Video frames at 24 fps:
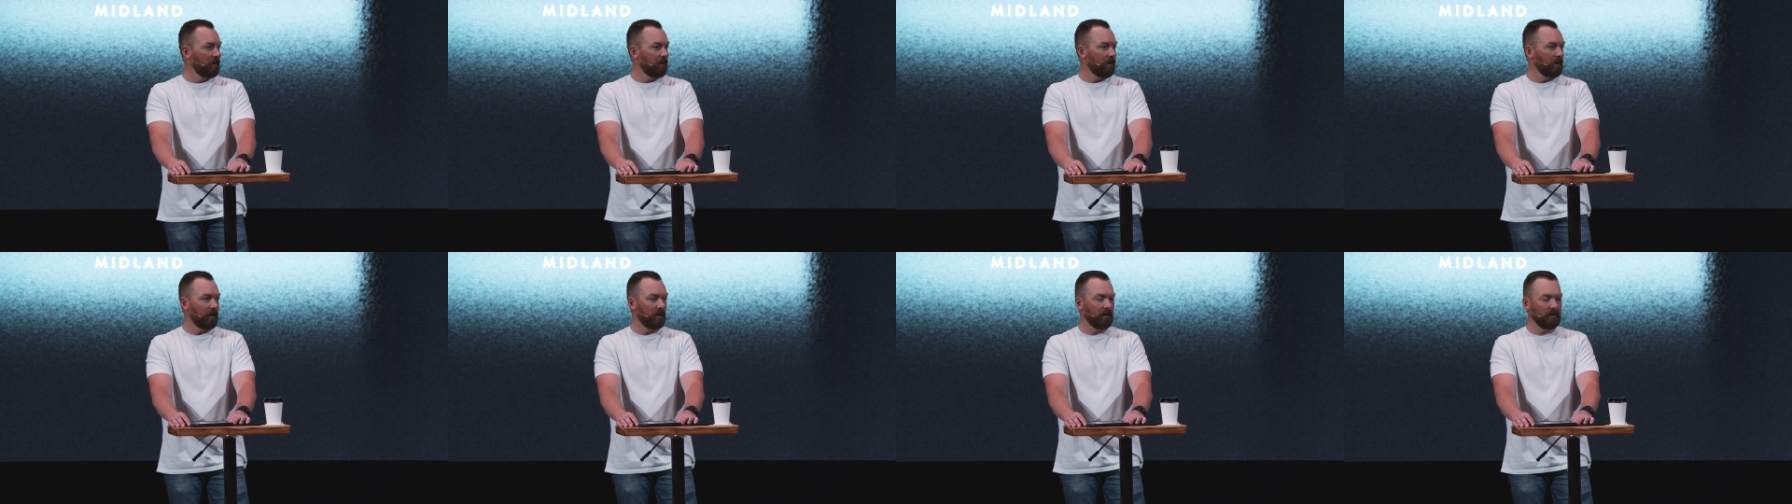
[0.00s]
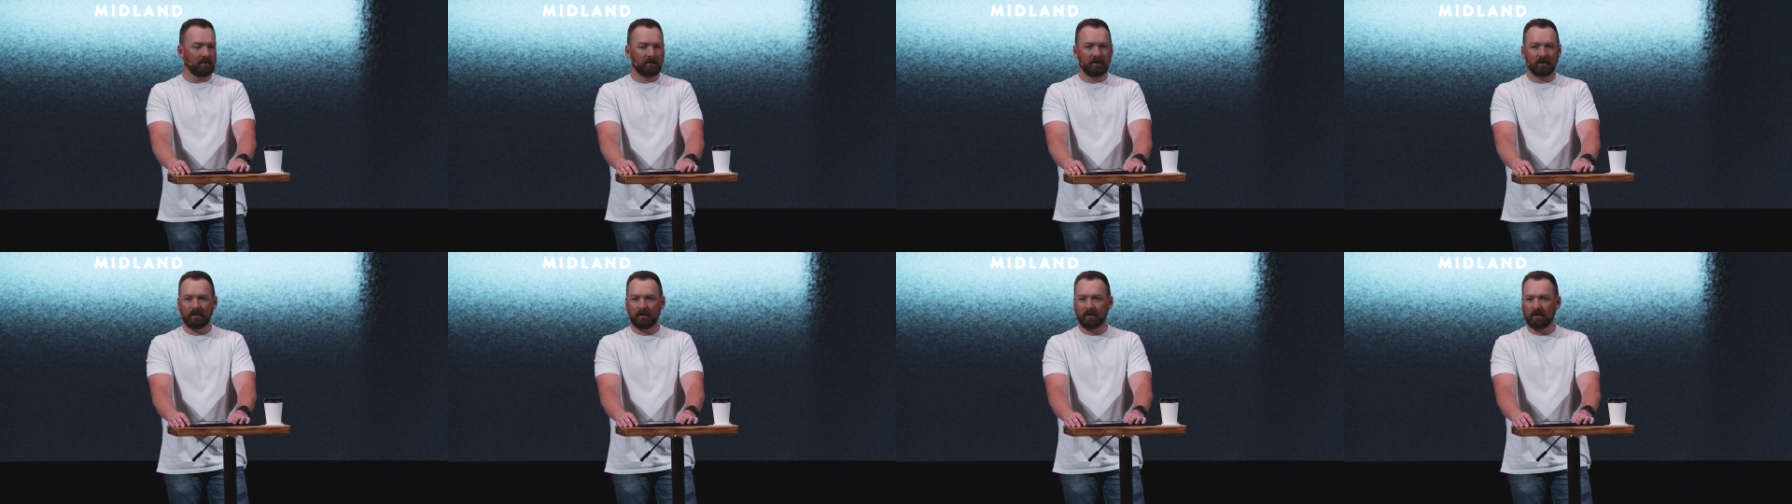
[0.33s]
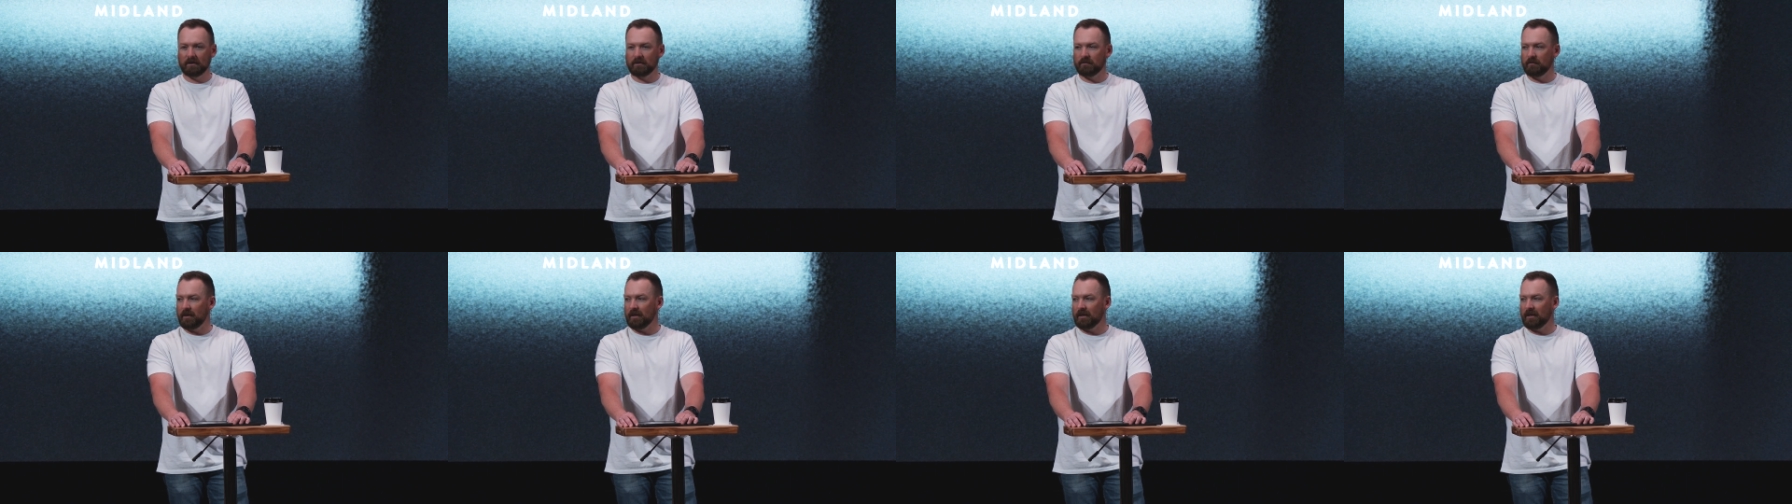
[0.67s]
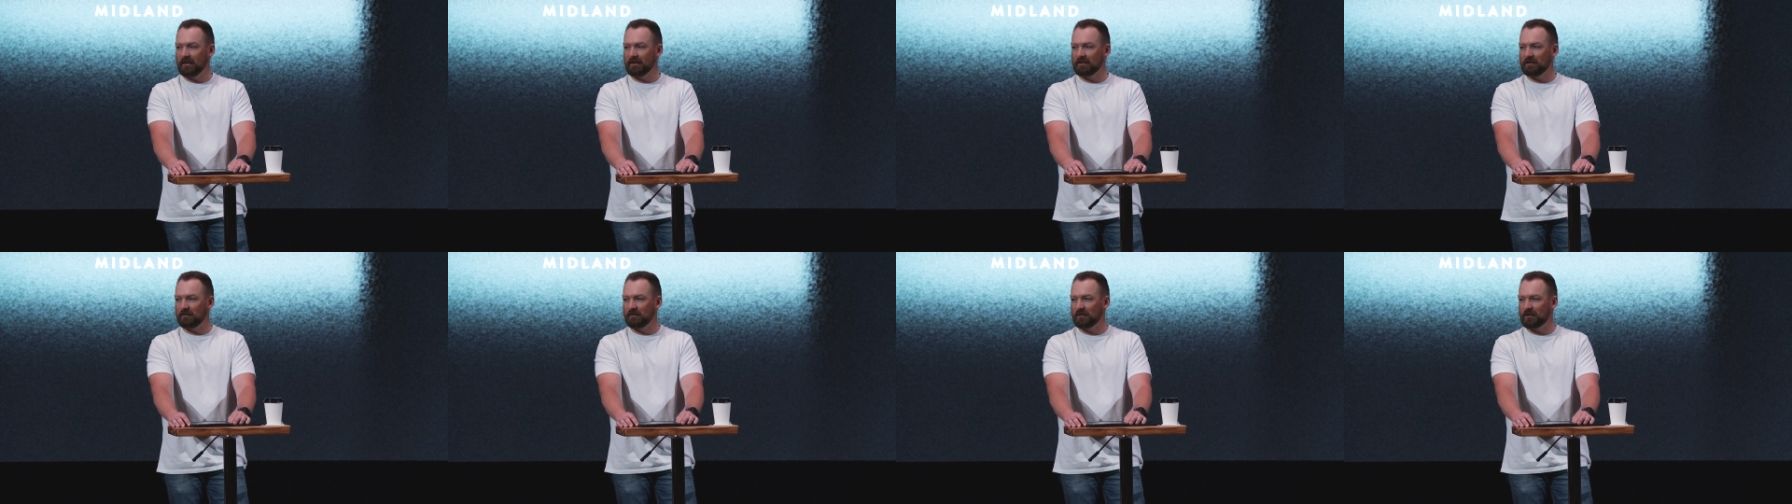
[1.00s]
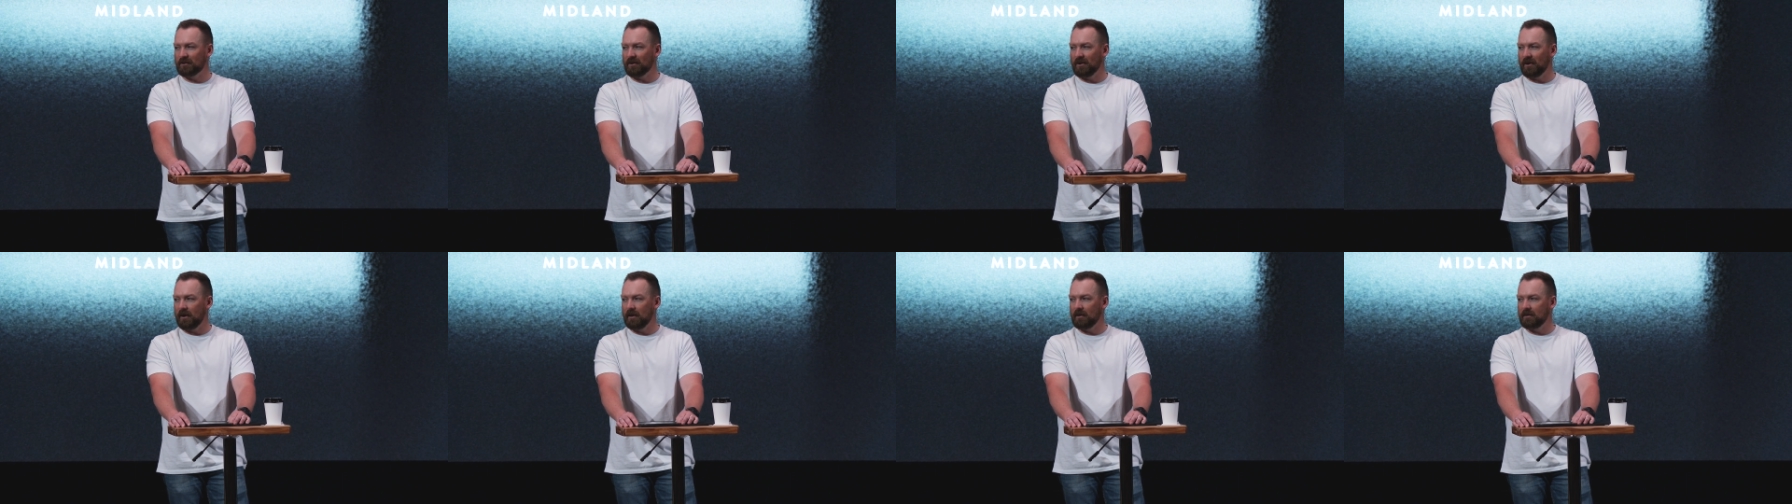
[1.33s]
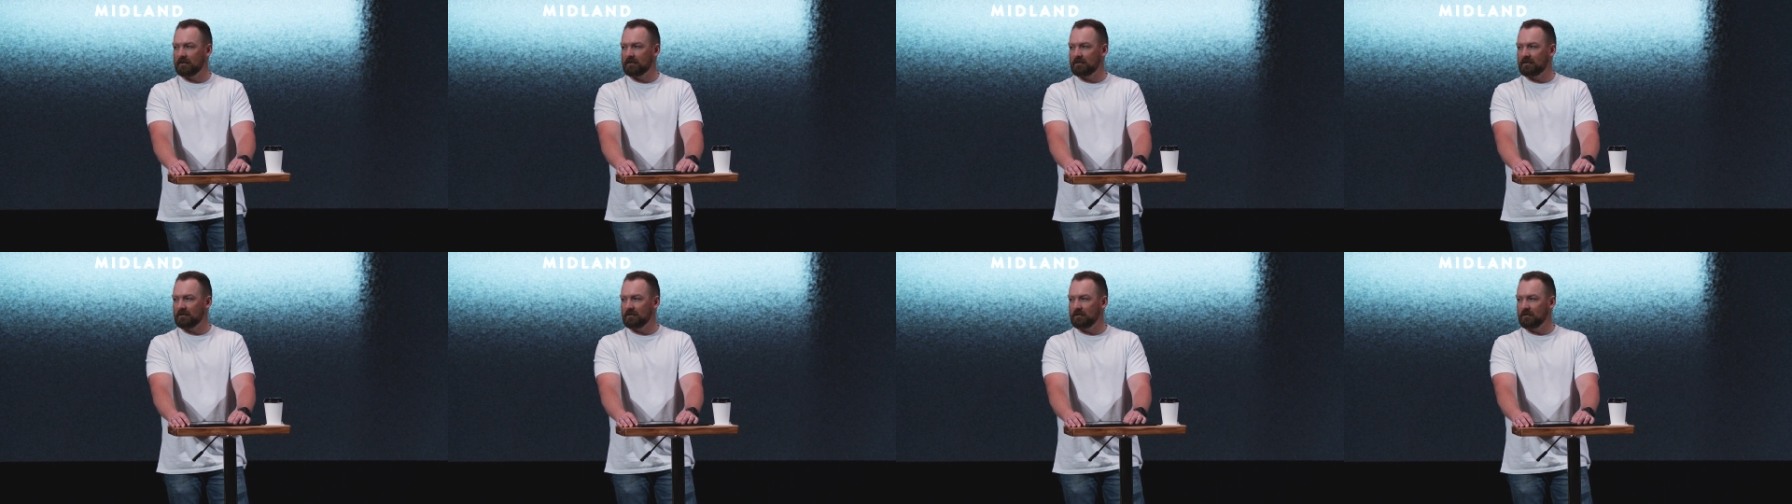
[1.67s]
and uh, is making some
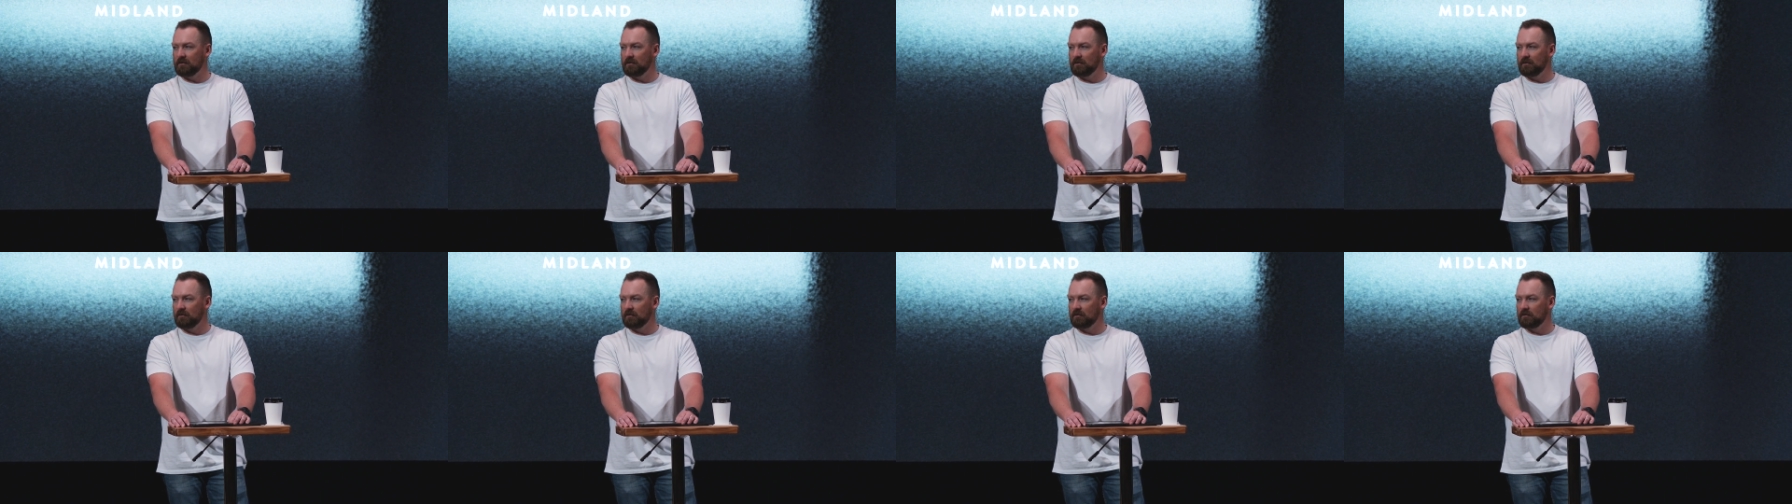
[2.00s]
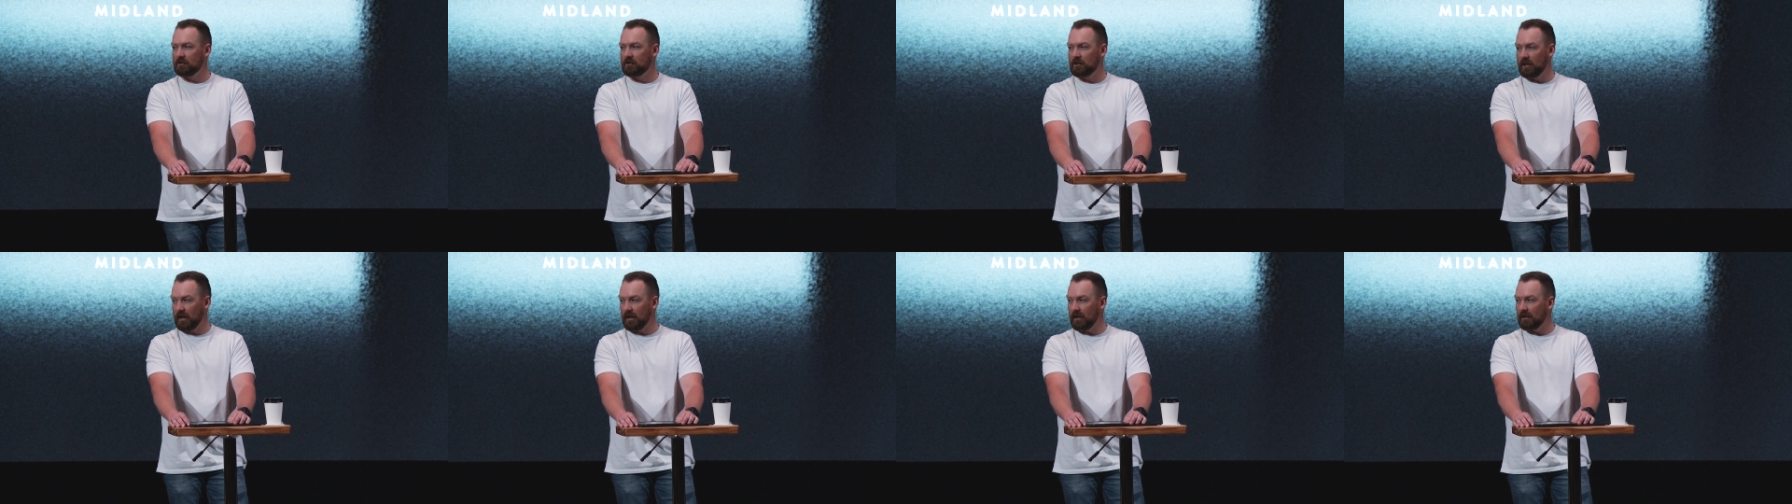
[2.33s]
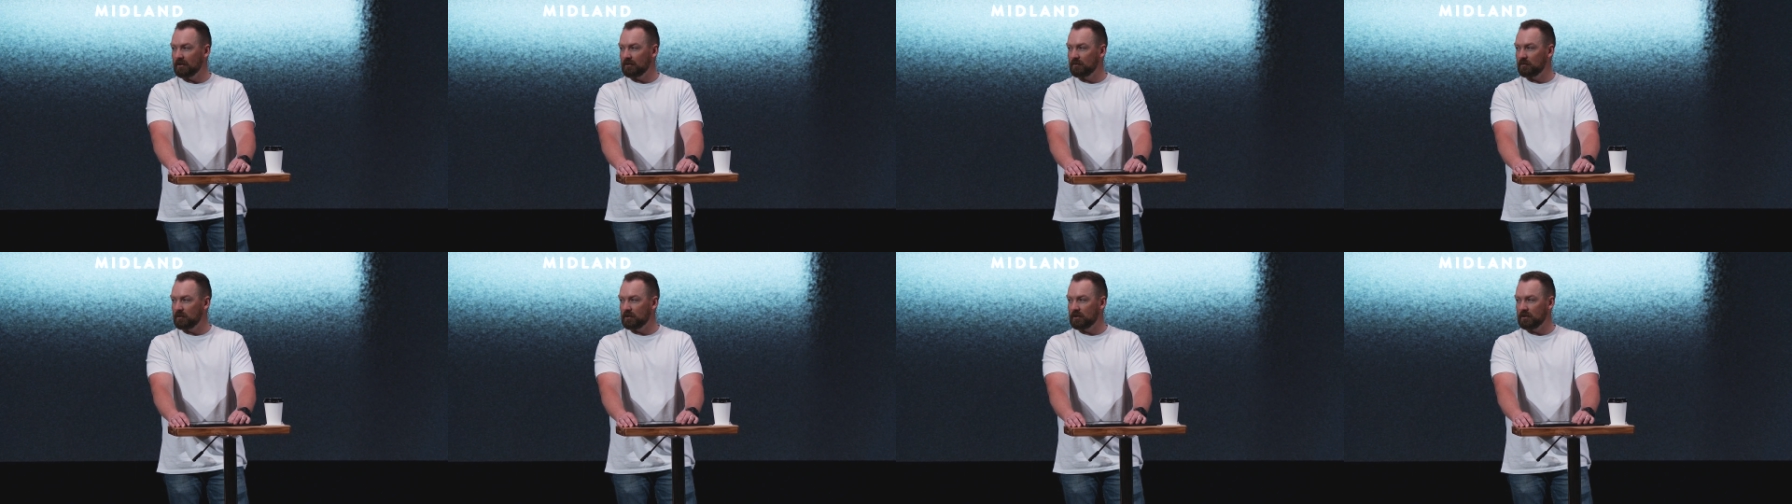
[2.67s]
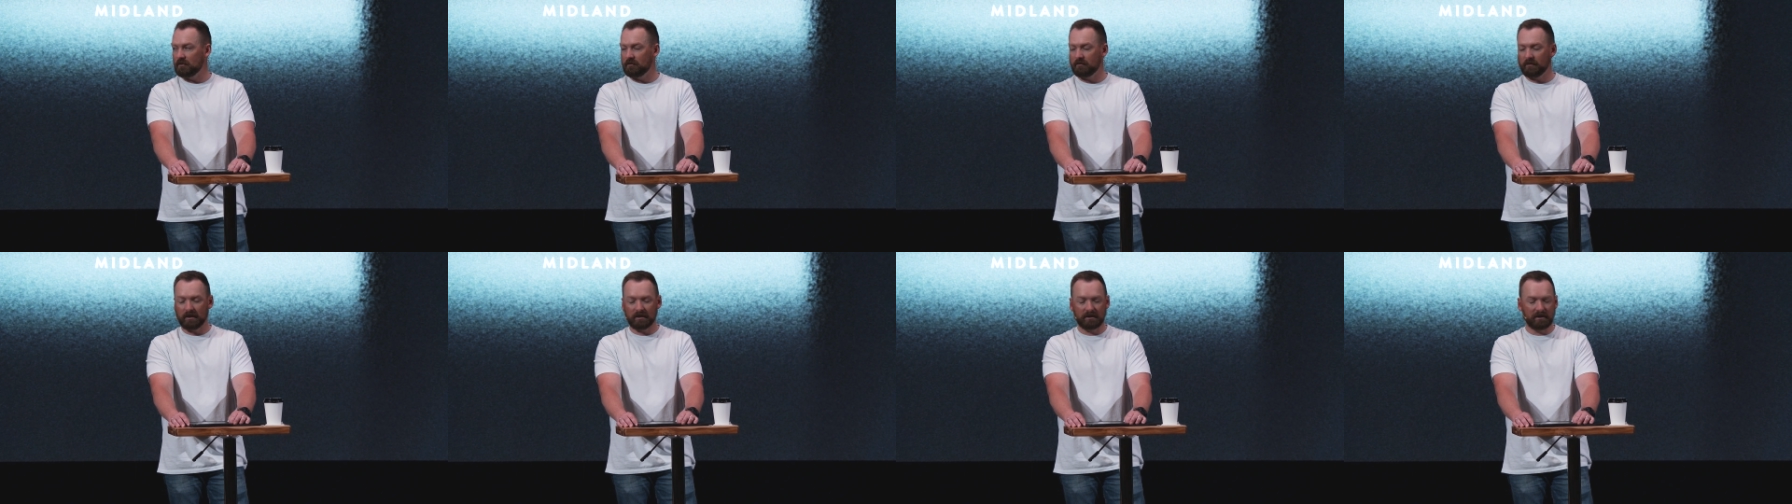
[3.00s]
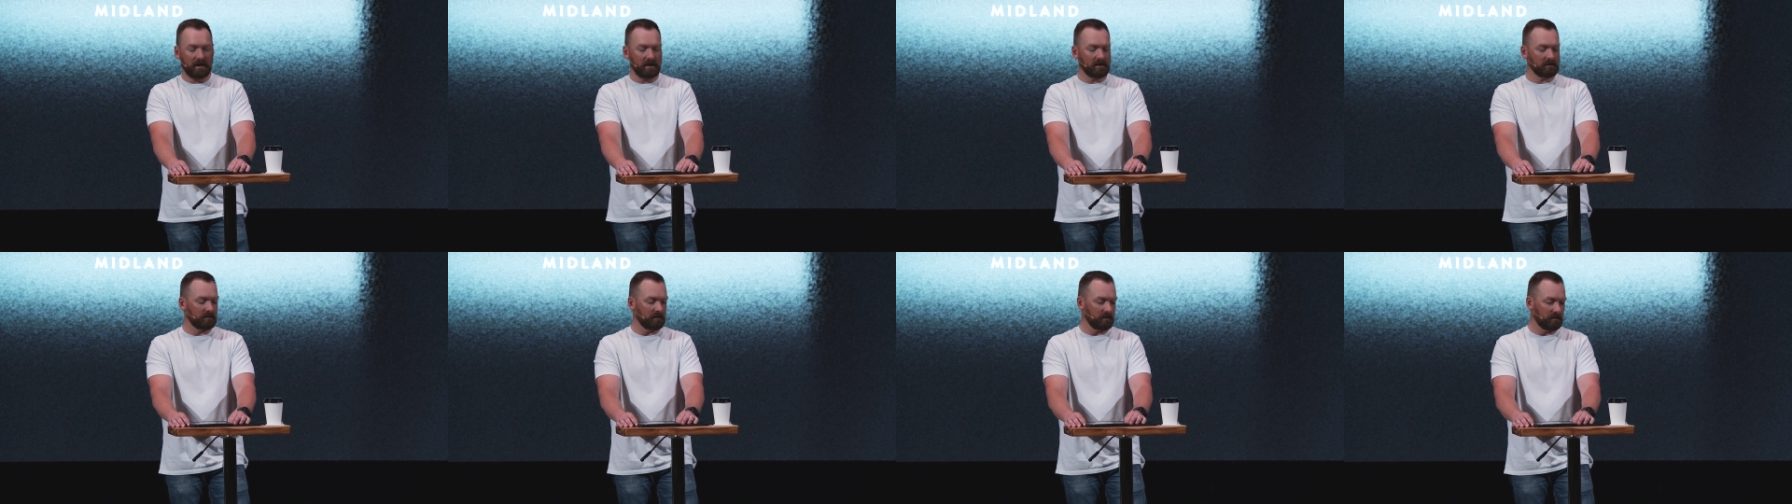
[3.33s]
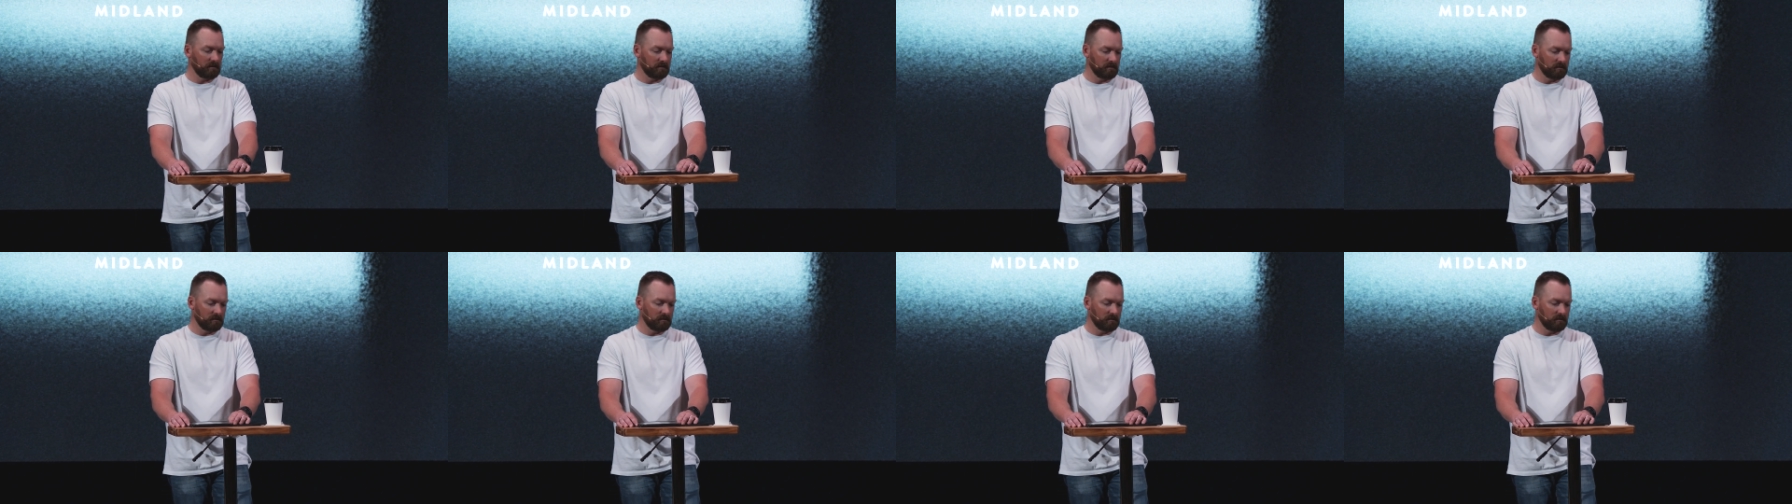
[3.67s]
strides to change, which is fantastic.